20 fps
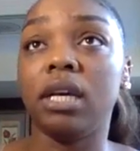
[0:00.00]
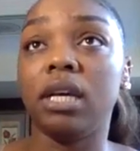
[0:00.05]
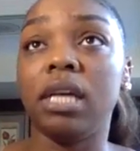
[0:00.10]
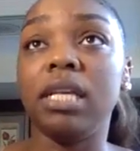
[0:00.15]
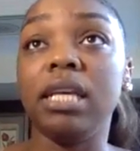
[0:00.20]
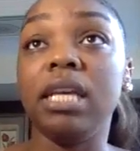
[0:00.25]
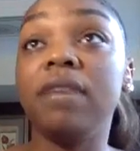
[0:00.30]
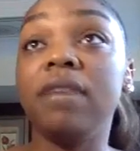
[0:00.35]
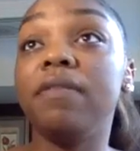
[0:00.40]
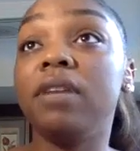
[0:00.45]

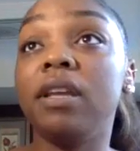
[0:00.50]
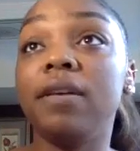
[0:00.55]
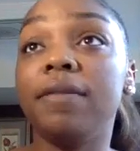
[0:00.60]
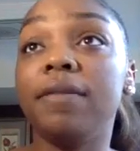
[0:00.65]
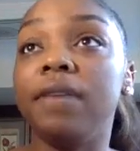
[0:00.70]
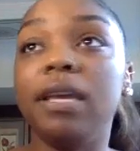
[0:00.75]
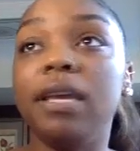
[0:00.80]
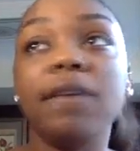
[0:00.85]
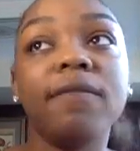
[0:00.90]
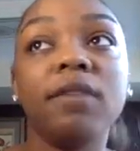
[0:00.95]
Even if,
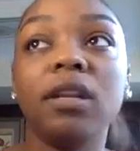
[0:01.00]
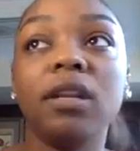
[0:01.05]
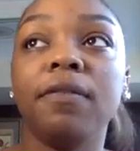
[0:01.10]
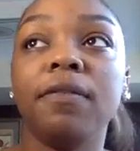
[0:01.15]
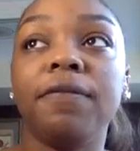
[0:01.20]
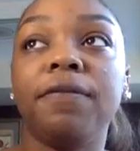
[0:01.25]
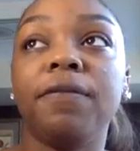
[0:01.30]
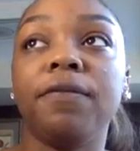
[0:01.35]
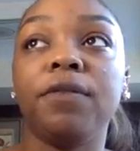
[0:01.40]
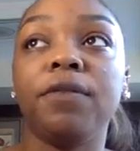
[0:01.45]
even
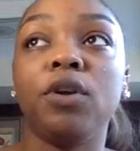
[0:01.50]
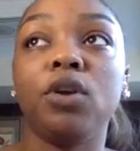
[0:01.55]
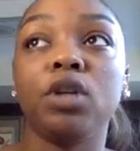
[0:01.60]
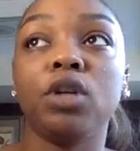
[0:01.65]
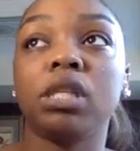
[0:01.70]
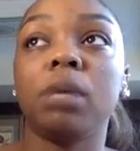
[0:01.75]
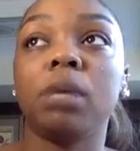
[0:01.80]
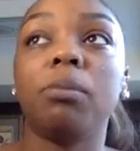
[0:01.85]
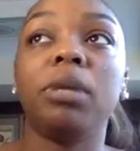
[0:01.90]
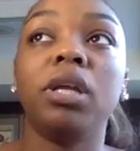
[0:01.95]
if you're
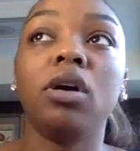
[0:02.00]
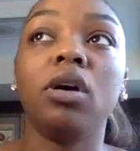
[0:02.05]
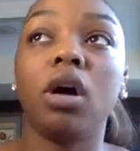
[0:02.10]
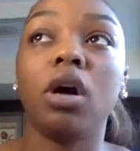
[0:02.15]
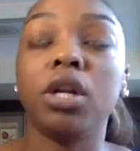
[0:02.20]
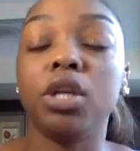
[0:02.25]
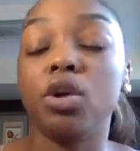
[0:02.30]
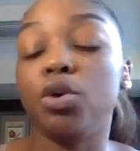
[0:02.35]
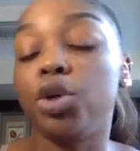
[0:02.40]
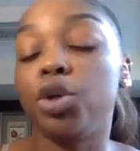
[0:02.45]
somebody
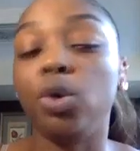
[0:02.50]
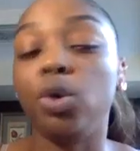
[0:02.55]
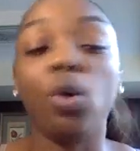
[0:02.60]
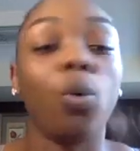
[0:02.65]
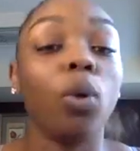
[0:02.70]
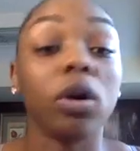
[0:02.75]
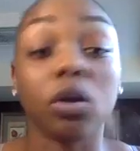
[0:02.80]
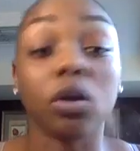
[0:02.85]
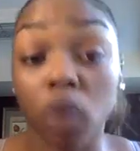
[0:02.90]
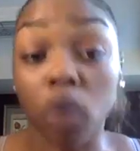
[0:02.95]
on here and you don't
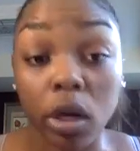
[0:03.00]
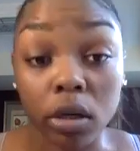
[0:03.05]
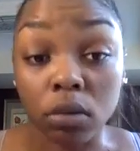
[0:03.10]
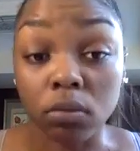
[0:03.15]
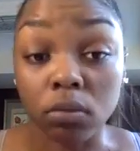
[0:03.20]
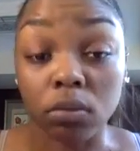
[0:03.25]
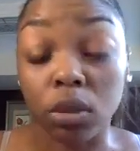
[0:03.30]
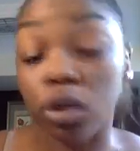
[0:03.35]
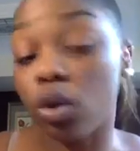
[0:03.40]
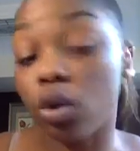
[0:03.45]
want to run,
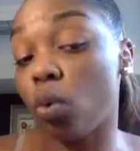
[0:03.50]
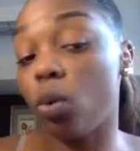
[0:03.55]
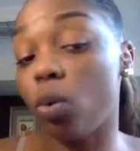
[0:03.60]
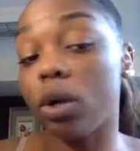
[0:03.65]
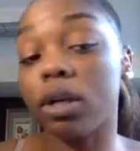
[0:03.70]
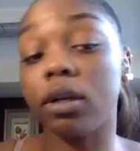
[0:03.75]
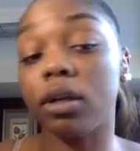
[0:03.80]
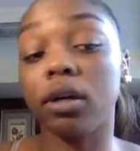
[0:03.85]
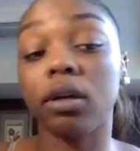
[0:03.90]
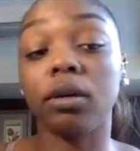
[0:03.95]
you don't
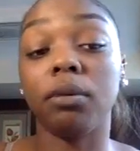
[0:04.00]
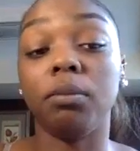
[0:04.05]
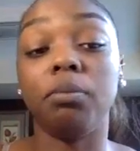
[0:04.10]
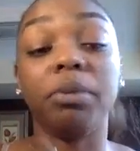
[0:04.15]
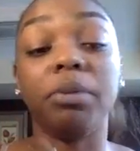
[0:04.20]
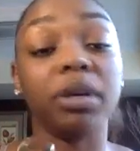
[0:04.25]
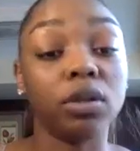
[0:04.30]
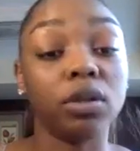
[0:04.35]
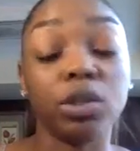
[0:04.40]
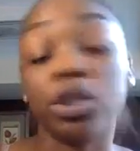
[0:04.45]
want to
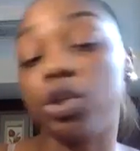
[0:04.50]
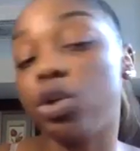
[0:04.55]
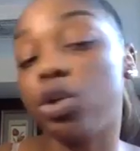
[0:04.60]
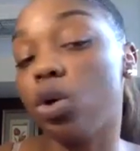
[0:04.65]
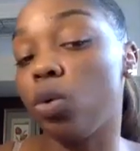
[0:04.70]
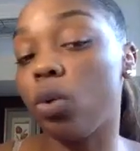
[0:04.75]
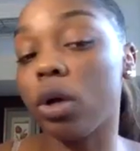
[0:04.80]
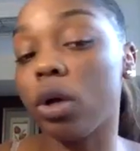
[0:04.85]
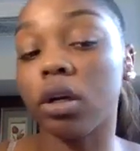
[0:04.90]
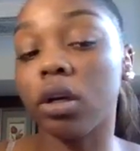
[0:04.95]
build, you
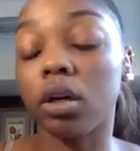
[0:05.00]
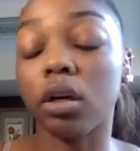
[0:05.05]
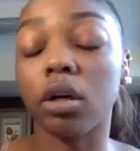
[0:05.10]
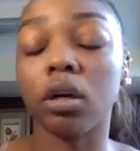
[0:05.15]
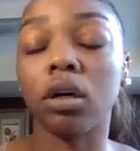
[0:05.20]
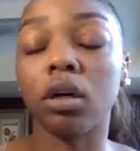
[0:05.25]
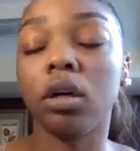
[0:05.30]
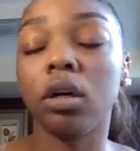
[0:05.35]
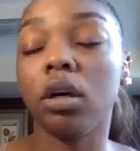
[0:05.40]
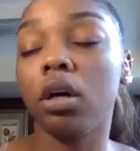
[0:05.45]
don't want
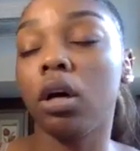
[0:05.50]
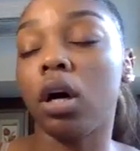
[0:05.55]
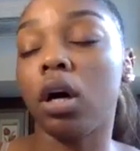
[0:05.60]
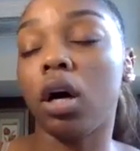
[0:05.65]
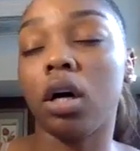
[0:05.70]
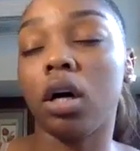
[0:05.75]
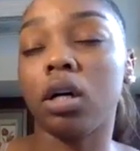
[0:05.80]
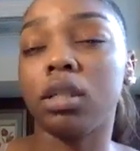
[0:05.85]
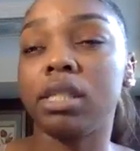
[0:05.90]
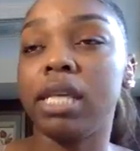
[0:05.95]
to
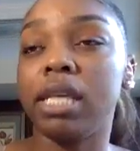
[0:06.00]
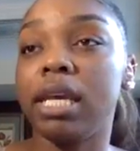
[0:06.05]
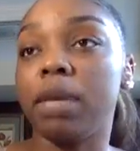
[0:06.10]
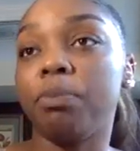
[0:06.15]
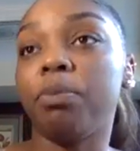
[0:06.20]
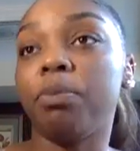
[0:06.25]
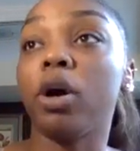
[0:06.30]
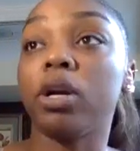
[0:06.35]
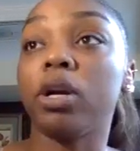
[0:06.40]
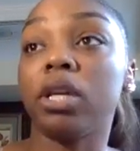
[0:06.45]
uh,
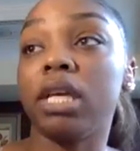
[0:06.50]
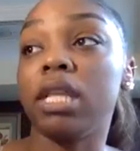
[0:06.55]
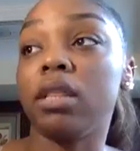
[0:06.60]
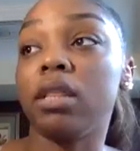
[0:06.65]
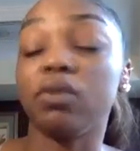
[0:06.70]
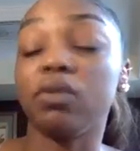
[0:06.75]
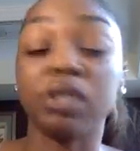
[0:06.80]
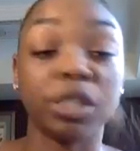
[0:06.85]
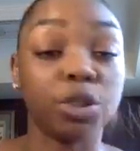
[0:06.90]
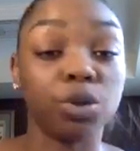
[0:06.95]
take part in
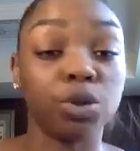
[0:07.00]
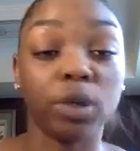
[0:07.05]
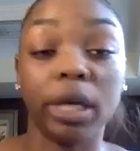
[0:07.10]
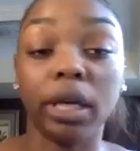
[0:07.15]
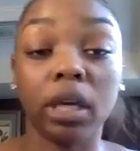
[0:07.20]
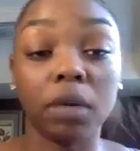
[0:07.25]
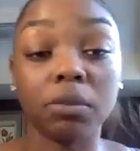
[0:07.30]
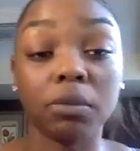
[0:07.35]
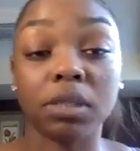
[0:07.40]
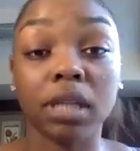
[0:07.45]
the residual
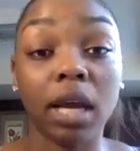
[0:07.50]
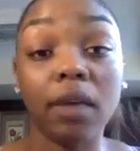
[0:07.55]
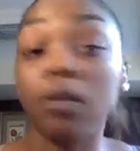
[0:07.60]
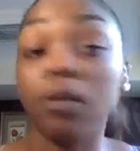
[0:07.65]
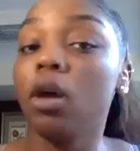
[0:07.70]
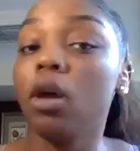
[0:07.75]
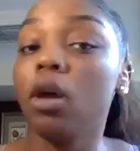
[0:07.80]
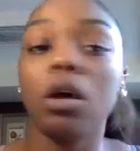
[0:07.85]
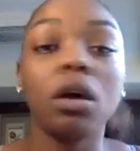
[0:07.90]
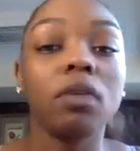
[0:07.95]
income side,
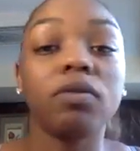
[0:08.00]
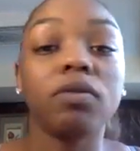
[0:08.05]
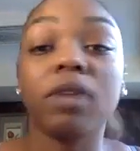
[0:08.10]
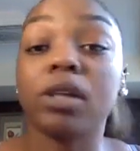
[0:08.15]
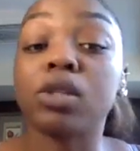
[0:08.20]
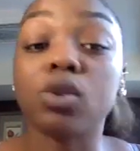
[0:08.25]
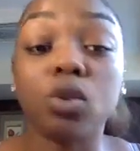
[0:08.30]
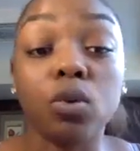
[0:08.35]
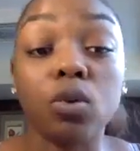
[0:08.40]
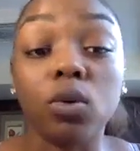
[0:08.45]

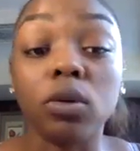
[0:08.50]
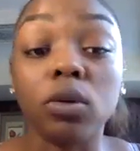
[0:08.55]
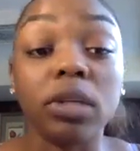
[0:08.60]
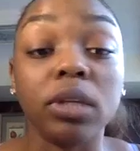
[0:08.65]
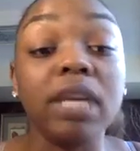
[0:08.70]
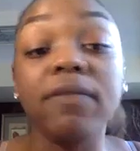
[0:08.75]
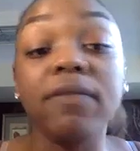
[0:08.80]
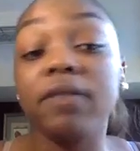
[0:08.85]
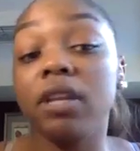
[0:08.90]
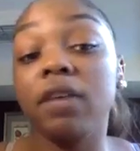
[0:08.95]
that's cool.
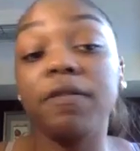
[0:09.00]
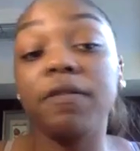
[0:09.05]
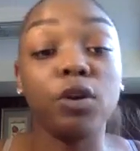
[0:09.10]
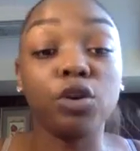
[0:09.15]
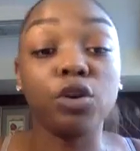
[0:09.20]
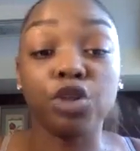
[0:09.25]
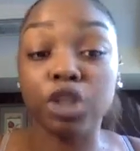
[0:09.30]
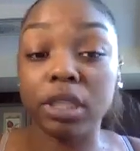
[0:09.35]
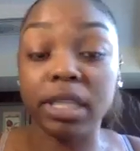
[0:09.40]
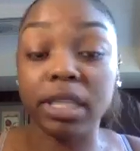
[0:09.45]
Even if
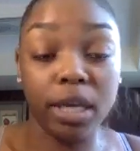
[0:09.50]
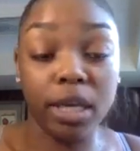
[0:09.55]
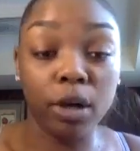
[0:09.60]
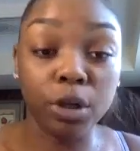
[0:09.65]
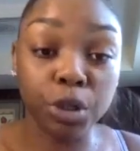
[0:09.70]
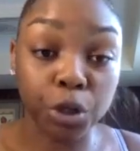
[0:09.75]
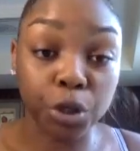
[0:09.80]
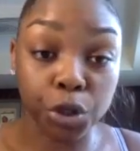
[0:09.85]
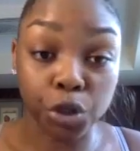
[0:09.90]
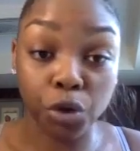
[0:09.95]
you're just here
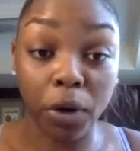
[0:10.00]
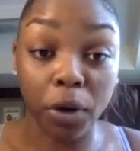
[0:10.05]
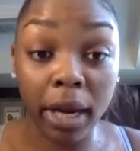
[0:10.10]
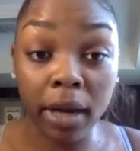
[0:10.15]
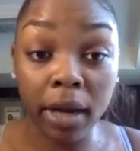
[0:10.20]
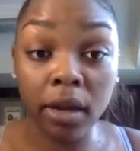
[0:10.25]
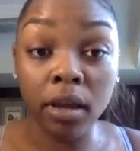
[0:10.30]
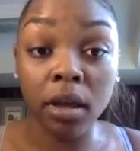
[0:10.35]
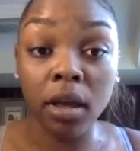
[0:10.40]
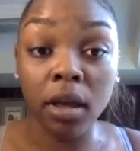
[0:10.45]
to
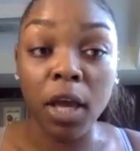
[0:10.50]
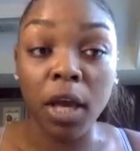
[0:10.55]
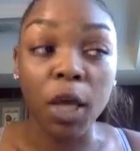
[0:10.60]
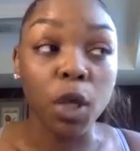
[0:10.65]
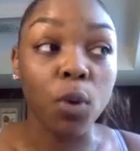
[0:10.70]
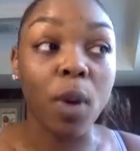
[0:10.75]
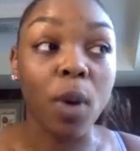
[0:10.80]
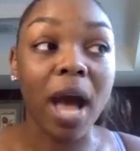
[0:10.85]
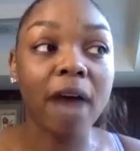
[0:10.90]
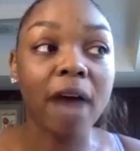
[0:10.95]
trade,
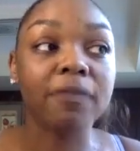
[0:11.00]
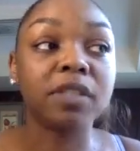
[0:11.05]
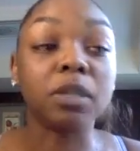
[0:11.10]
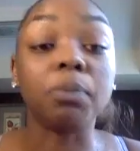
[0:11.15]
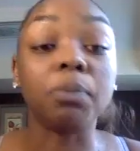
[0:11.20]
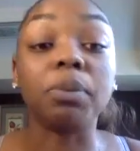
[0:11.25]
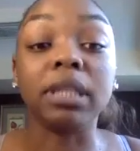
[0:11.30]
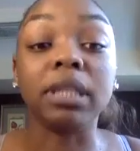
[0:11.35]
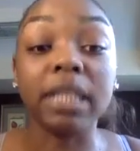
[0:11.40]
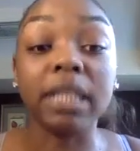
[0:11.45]
you have to
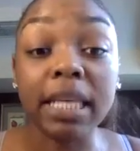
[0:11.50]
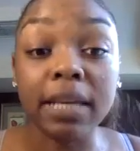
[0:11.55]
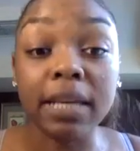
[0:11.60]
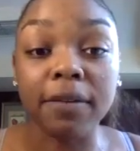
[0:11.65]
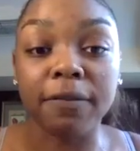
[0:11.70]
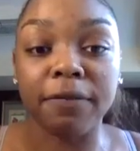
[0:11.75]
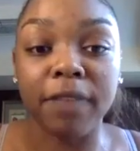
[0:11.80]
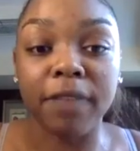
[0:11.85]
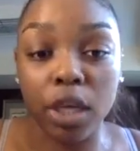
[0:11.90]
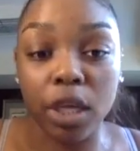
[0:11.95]

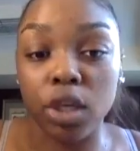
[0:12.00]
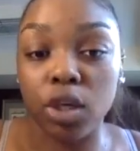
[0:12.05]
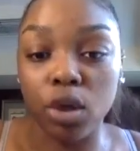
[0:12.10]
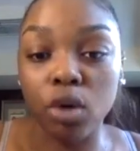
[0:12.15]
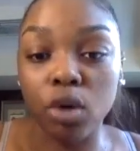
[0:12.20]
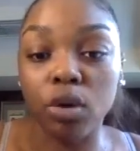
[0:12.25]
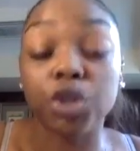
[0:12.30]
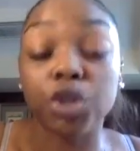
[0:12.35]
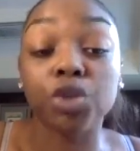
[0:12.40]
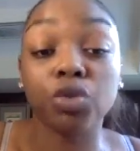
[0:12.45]
believe that
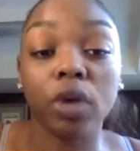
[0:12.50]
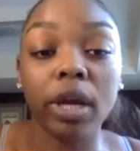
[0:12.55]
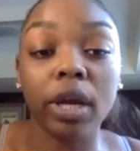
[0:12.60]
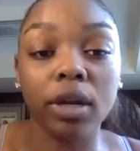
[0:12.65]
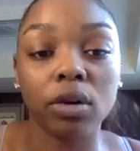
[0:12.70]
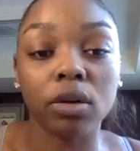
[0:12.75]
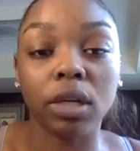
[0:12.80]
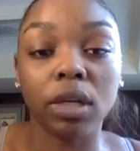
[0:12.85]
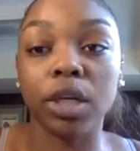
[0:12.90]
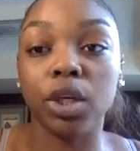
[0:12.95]
you're a
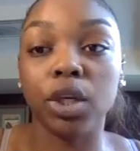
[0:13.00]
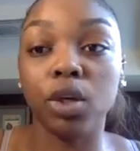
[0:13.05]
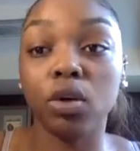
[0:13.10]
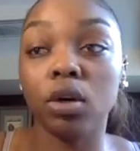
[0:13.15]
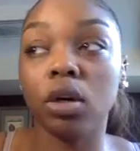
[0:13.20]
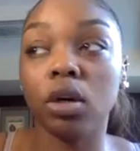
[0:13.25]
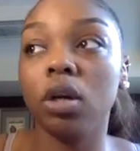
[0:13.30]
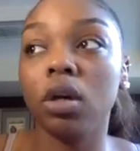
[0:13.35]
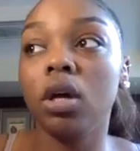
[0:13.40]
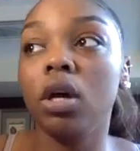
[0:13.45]
trader. Like
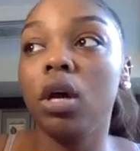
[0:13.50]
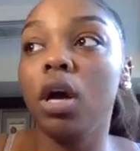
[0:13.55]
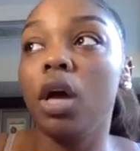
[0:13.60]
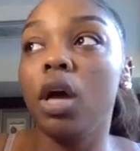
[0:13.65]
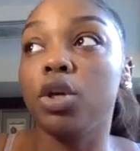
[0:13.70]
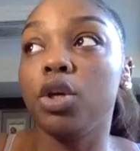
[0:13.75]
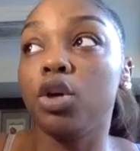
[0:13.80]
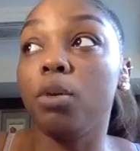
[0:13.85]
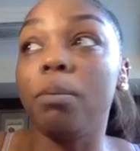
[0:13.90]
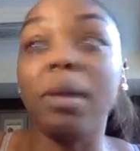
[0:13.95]
you're
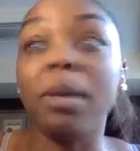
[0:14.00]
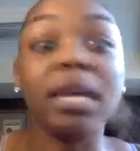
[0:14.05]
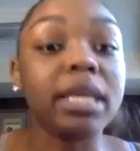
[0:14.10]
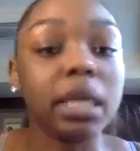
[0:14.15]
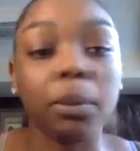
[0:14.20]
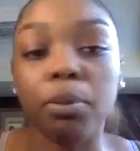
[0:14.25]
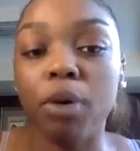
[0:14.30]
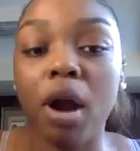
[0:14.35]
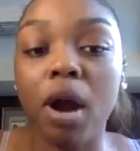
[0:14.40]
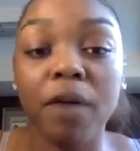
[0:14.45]
you're
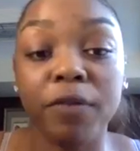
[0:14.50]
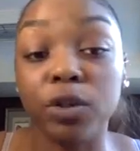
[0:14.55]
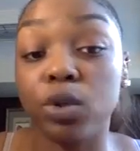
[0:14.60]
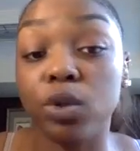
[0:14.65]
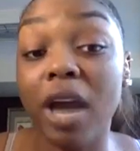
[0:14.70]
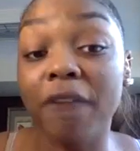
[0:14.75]
making profits.